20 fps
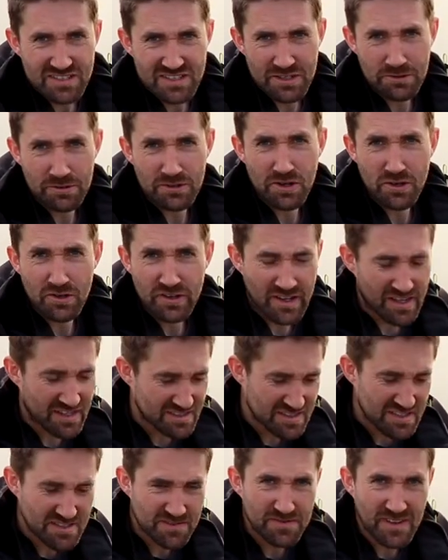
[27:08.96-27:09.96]
Here we go,
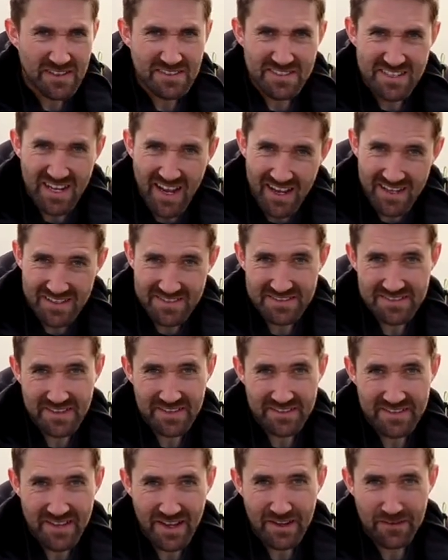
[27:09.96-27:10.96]
guys. It's a
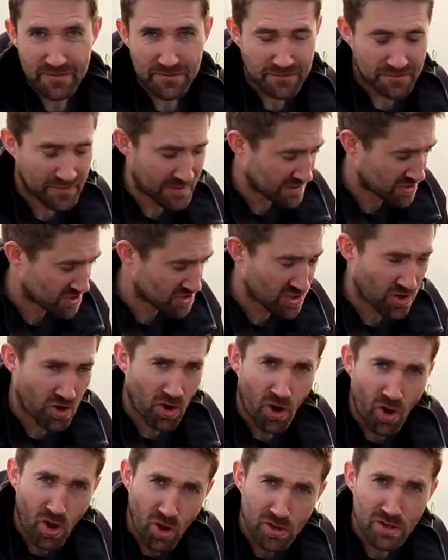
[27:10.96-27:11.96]
fantastic net of fish,
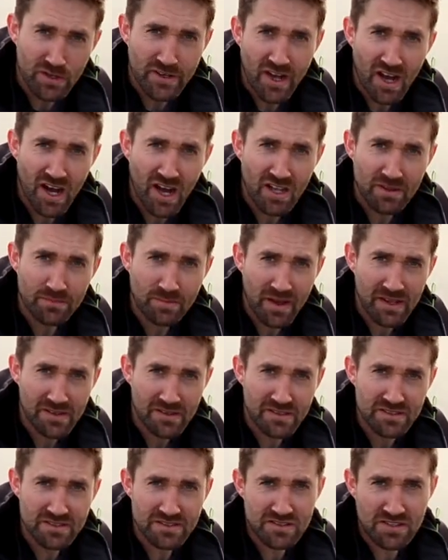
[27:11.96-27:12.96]
all on hard
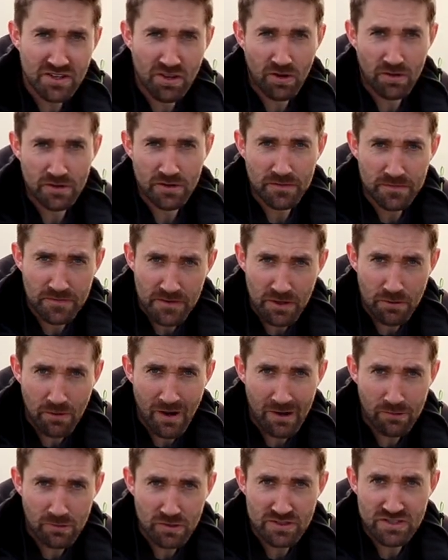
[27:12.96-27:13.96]
pellets, caught in a few
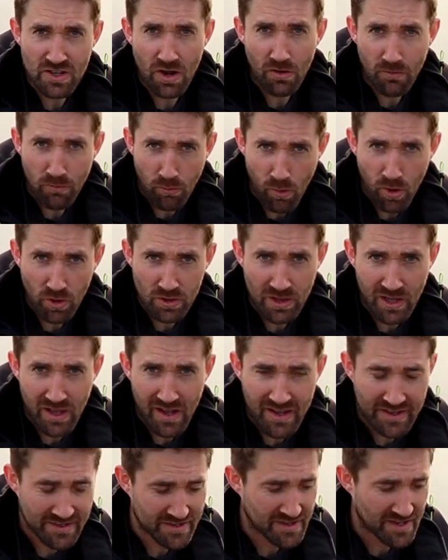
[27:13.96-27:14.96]
hours off one
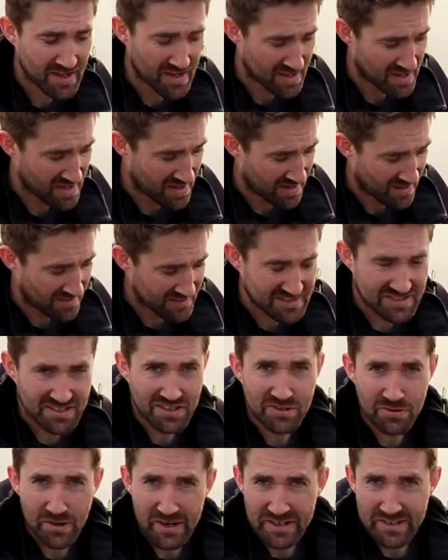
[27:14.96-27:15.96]
line. This is a
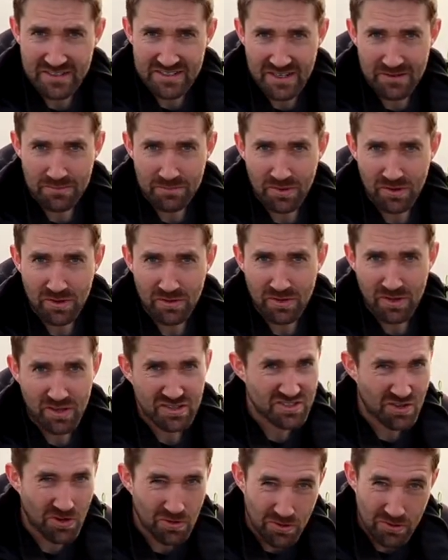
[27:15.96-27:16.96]
great example.
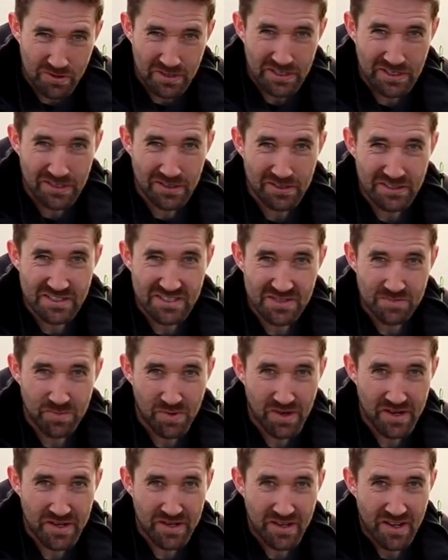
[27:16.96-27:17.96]
It's only early
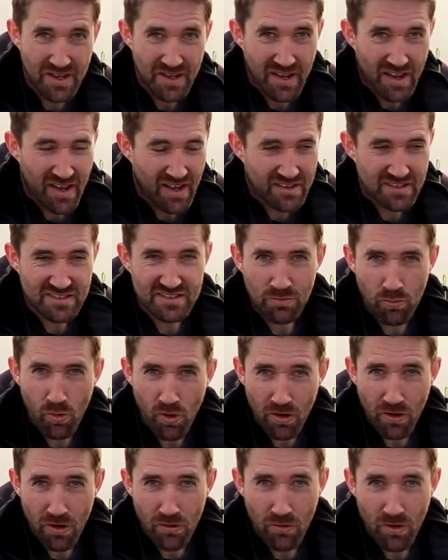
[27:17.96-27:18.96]
spring, and as the
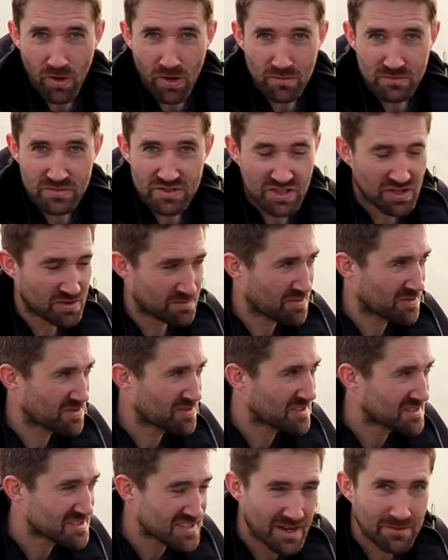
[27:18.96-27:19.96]
water warms up,
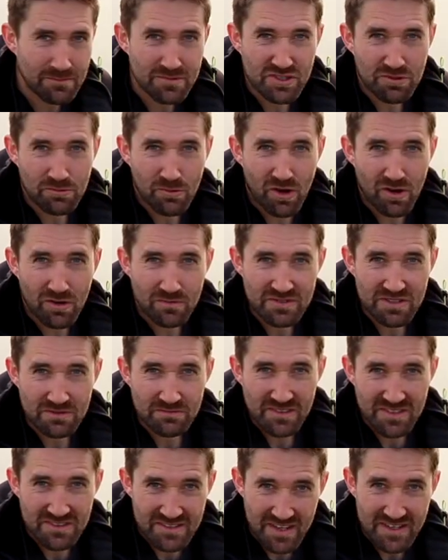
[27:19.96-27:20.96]
temperature warms
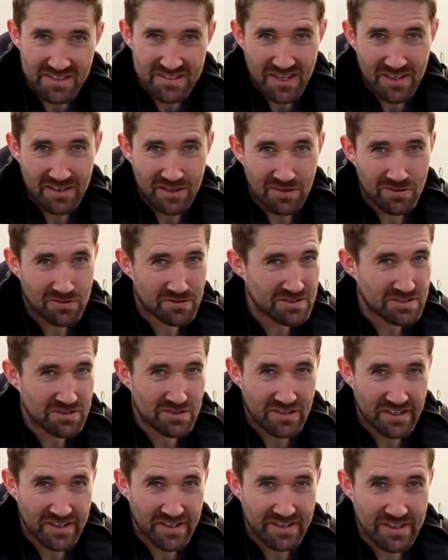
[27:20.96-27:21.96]
up, the days get longer, it's
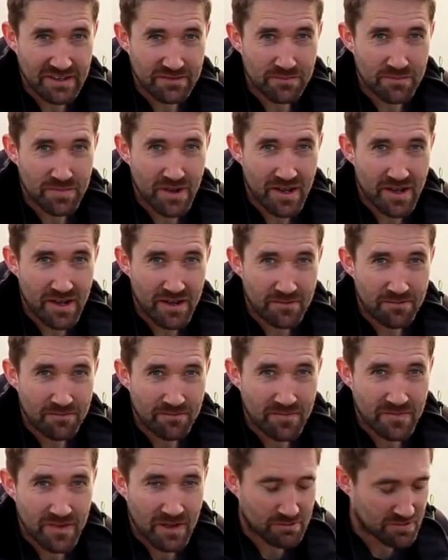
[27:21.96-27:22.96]
going to get even better.
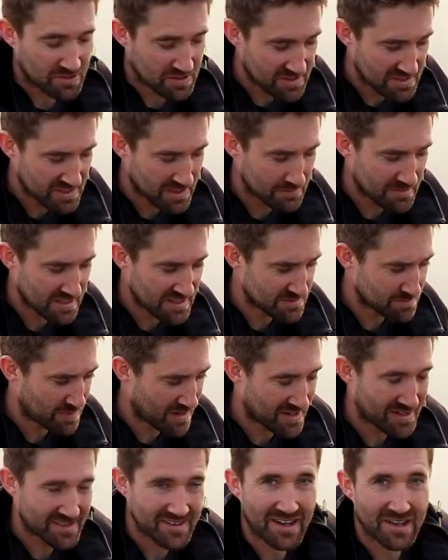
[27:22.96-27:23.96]
I'm going to slip these
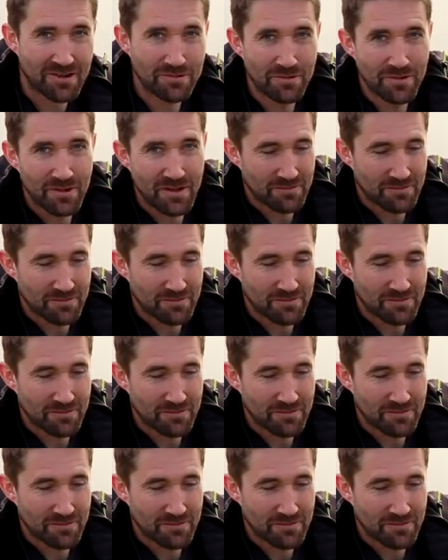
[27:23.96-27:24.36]
back now.